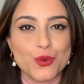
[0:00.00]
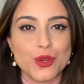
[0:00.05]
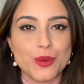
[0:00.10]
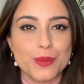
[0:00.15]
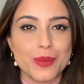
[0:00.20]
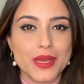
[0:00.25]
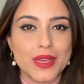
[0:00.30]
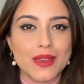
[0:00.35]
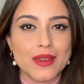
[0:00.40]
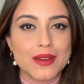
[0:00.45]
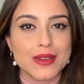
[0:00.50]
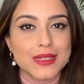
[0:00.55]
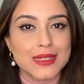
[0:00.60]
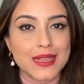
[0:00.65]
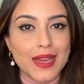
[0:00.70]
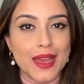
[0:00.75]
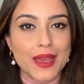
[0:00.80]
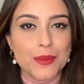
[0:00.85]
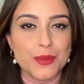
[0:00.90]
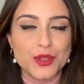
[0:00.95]
would be a
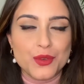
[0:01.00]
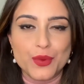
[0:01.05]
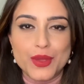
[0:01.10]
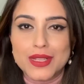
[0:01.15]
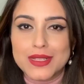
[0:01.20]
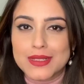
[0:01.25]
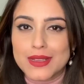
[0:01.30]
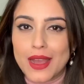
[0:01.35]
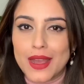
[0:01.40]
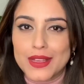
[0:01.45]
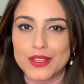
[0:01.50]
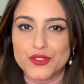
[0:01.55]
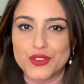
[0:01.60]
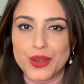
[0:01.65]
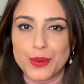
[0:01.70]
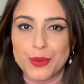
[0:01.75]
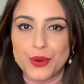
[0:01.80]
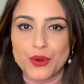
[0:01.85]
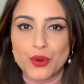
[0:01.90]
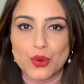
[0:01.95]
tie between
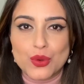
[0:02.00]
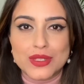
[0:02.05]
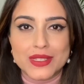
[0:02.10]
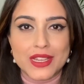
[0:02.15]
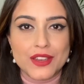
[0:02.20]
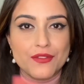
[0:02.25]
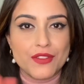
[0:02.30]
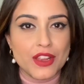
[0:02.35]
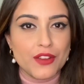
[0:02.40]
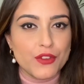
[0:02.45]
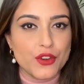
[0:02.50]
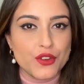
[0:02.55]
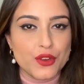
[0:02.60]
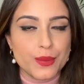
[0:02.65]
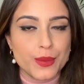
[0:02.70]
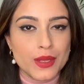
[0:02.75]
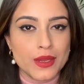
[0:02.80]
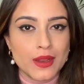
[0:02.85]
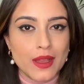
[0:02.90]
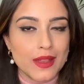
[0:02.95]
Skyscraper Rose and Velvet
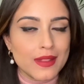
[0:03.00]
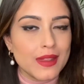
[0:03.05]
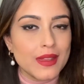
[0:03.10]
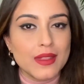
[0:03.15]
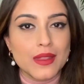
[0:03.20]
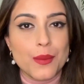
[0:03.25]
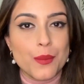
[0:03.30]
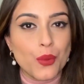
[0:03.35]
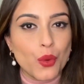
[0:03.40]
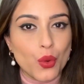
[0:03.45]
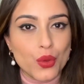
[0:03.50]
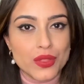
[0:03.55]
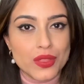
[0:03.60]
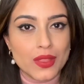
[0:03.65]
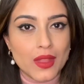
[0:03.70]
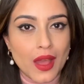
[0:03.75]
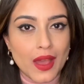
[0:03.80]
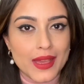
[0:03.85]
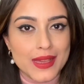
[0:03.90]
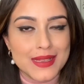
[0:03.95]
Ribbon. I think they're both
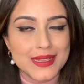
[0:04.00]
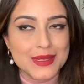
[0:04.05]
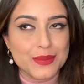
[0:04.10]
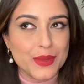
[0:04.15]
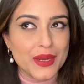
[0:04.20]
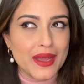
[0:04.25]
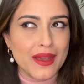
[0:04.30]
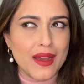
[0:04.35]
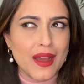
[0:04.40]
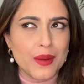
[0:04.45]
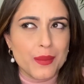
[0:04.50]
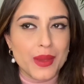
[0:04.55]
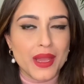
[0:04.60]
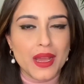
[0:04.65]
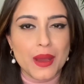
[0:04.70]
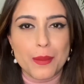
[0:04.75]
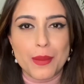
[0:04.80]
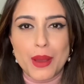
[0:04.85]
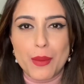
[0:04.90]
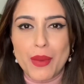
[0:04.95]
nice, but I can't
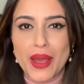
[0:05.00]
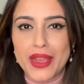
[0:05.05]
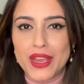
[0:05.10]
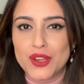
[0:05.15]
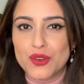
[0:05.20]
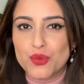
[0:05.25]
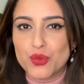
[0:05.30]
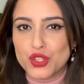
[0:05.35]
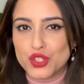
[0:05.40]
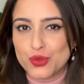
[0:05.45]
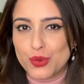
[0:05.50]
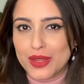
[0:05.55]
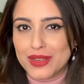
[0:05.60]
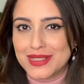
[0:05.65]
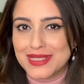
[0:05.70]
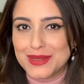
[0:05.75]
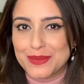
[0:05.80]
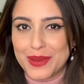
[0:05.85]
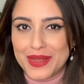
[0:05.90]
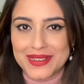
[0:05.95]
make up my mind which one
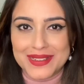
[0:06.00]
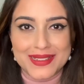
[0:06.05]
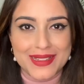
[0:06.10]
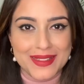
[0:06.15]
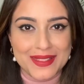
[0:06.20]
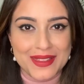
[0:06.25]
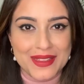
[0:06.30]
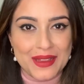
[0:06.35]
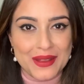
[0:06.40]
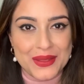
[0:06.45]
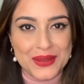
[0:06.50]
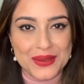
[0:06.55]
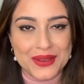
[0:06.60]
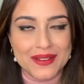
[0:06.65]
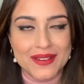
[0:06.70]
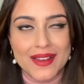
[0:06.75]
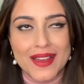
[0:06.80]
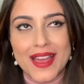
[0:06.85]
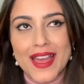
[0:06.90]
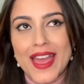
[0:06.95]
is better than the other.
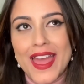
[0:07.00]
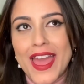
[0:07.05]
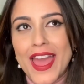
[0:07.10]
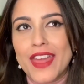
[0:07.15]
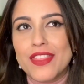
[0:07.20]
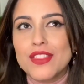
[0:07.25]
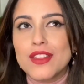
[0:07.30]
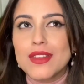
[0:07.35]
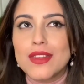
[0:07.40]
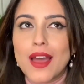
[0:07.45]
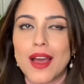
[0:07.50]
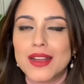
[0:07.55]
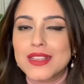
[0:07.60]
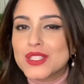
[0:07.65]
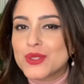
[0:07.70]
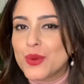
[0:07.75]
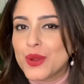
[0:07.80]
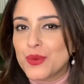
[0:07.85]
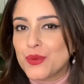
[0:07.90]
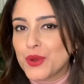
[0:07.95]
And the
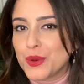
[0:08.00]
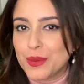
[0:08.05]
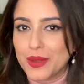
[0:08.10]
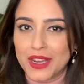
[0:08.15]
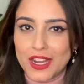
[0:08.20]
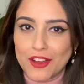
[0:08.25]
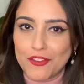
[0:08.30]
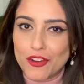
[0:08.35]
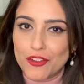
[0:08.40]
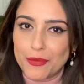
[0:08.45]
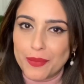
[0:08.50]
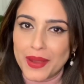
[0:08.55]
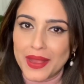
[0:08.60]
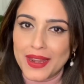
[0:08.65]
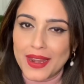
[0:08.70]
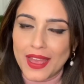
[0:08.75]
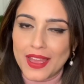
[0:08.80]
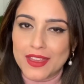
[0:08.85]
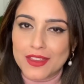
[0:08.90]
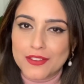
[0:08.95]
last one would be Love of My
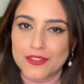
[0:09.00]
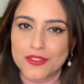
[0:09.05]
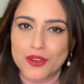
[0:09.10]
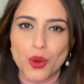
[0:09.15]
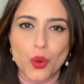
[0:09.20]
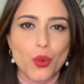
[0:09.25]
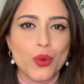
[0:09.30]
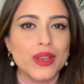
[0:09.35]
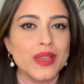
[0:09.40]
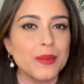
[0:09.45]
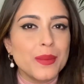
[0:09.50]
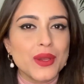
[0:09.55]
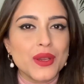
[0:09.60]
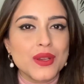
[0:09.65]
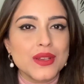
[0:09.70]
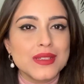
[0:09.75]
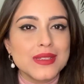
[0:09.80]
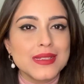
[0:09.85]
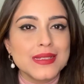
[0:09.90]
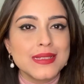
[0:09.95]
Life, only
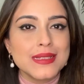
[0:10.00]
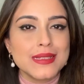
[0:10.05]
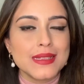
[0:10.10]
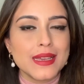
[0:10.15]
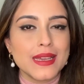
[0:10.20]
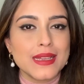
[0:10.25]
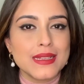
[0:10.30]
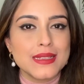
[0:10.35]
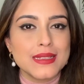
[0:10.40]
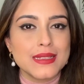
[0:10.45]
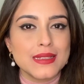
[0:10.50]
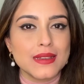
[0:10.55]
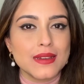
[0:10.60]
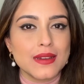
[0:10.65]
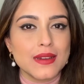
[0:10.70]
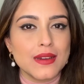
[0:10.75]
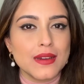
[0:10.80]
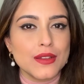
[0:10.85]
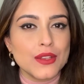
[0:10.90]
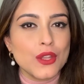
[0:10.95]
because it's
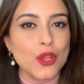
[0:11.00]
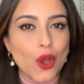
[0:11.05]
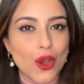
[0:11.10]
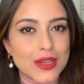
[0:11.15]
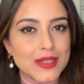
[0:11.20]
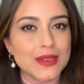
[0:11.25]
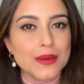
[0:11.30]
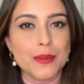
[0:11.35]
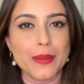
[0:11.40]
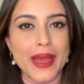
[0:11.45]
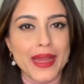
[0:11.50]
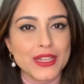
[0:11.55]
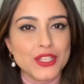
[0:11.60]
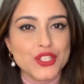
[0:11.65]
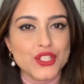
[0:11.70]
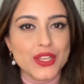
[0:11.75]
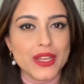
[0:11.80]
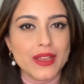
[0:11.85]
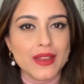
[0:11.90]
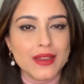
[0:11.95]
not a matte
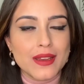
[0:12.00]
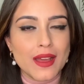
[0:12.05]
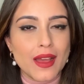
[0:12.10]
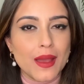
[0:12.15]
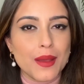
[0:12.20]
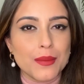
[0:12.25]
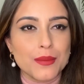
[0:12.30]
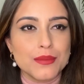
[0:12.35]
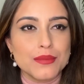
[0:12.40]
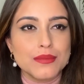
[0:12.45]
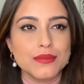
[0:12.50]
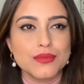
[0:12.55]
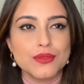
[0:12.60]
shade. I'm